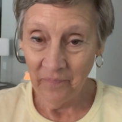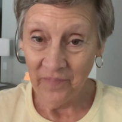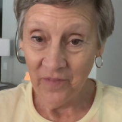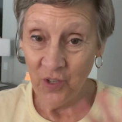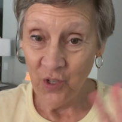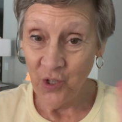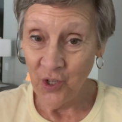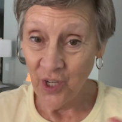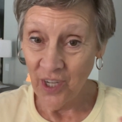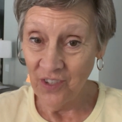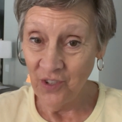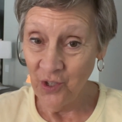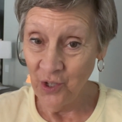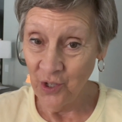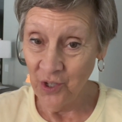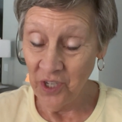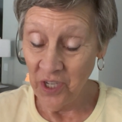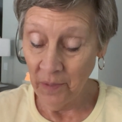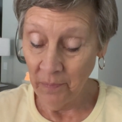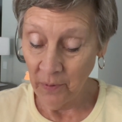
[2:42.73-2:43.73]
just your
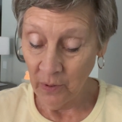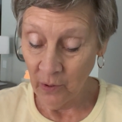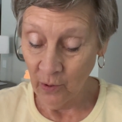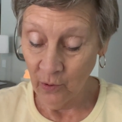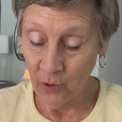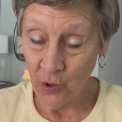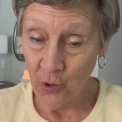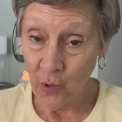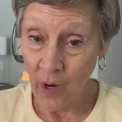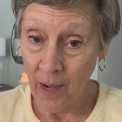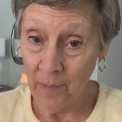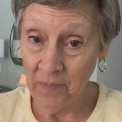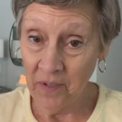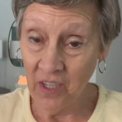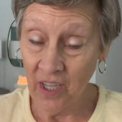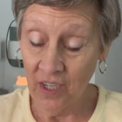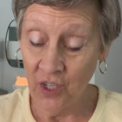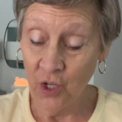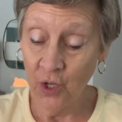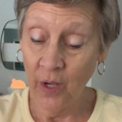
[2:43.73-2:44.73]
typical drops
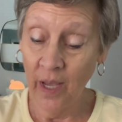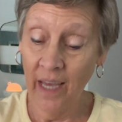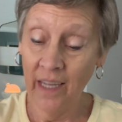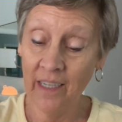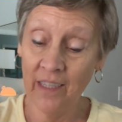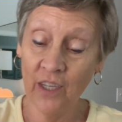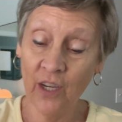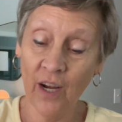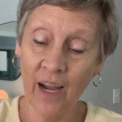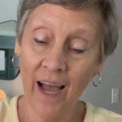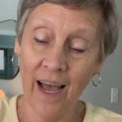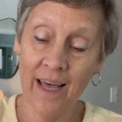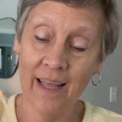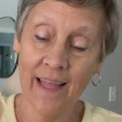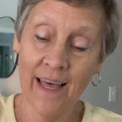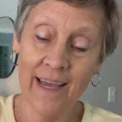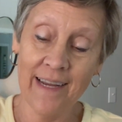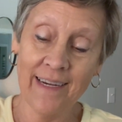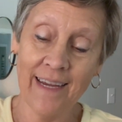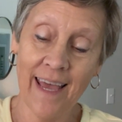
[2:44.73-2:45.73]
that you add in there, I
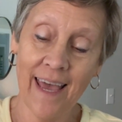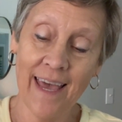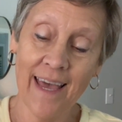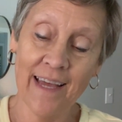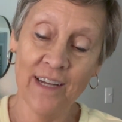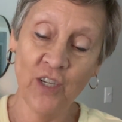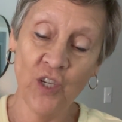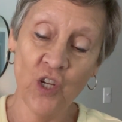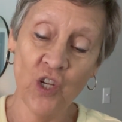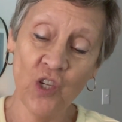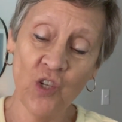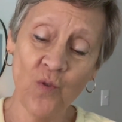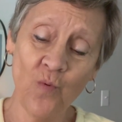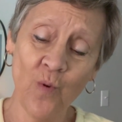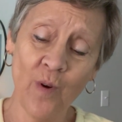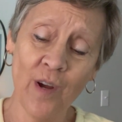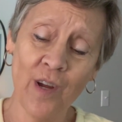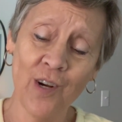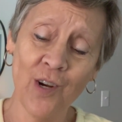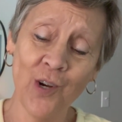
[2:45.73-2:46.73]
like to add just
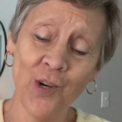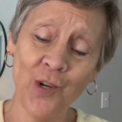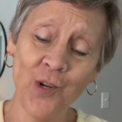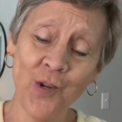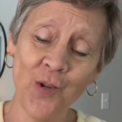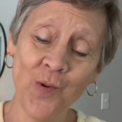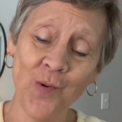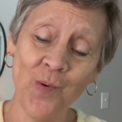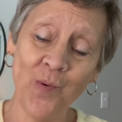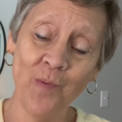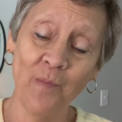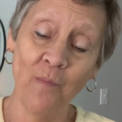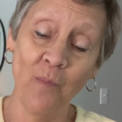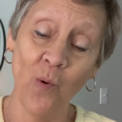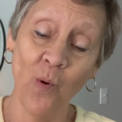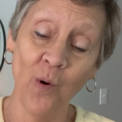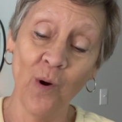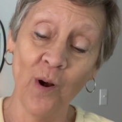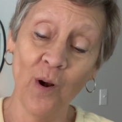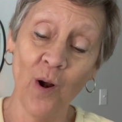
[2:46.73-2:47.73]
1 or 2
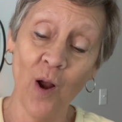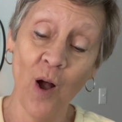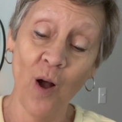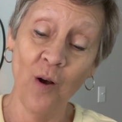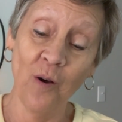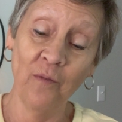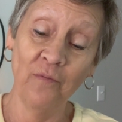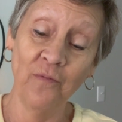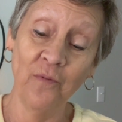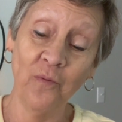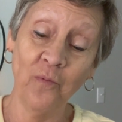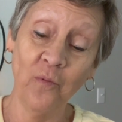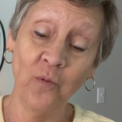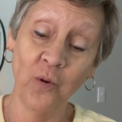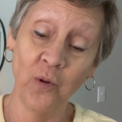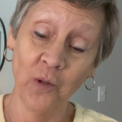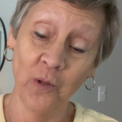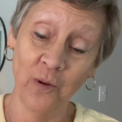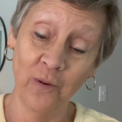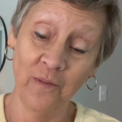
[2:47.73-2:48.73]
more of
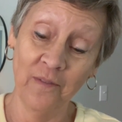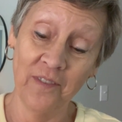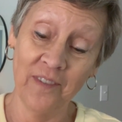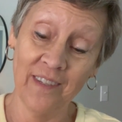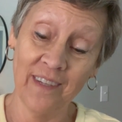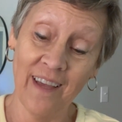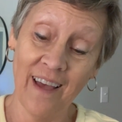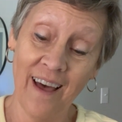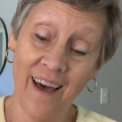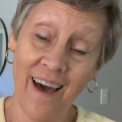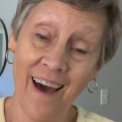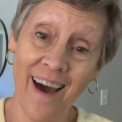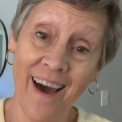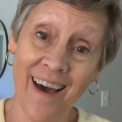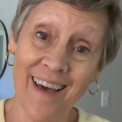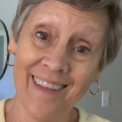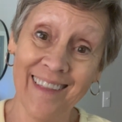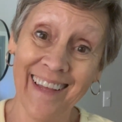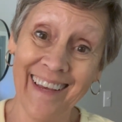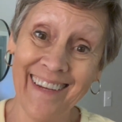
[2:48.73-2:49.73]
cloves.
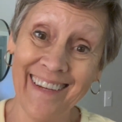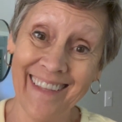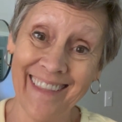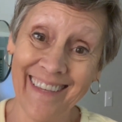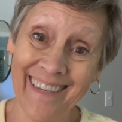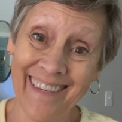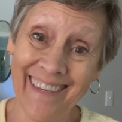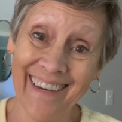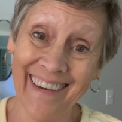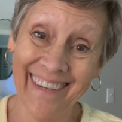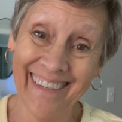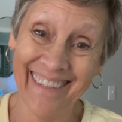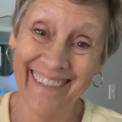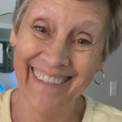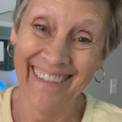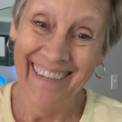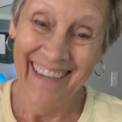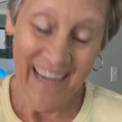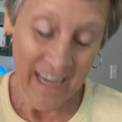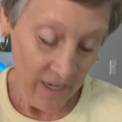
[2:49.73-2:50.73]
I like the kick.
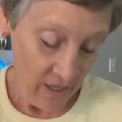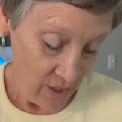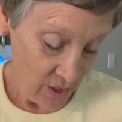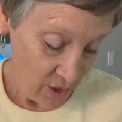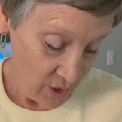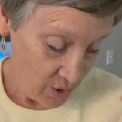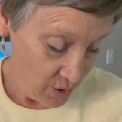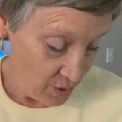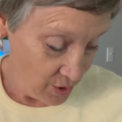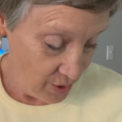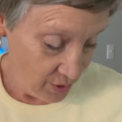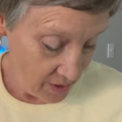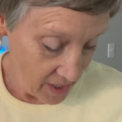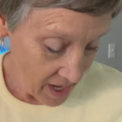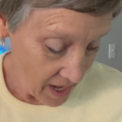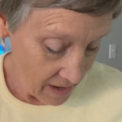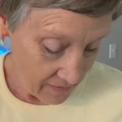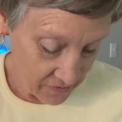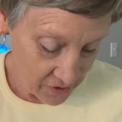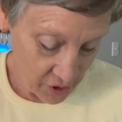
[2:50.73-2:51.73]
You don't
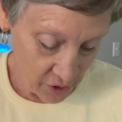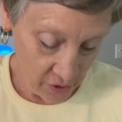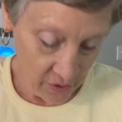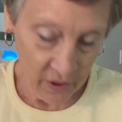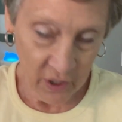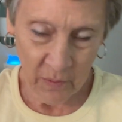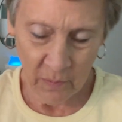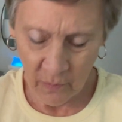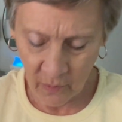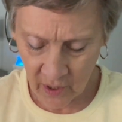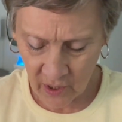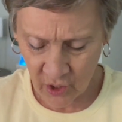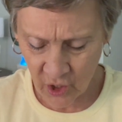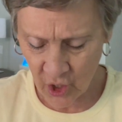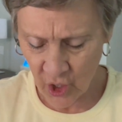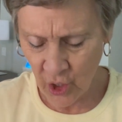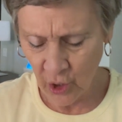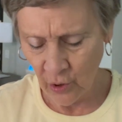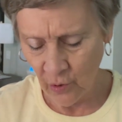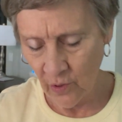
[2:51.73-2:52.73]
have to. With
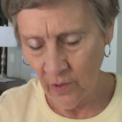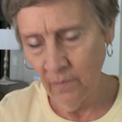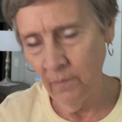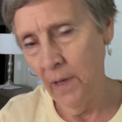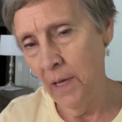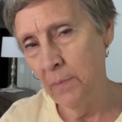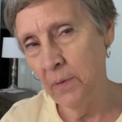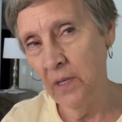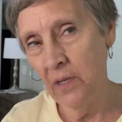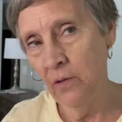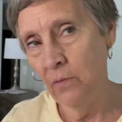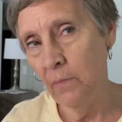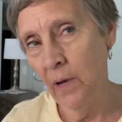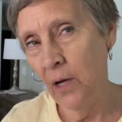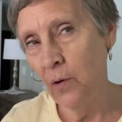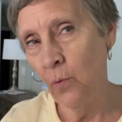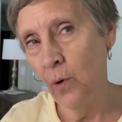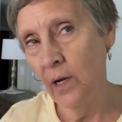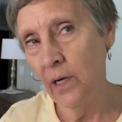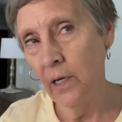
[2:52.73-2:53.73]
children, maybe you
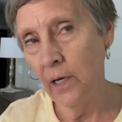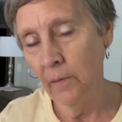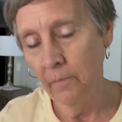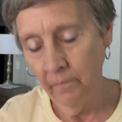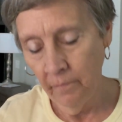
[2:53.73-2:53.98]
might want to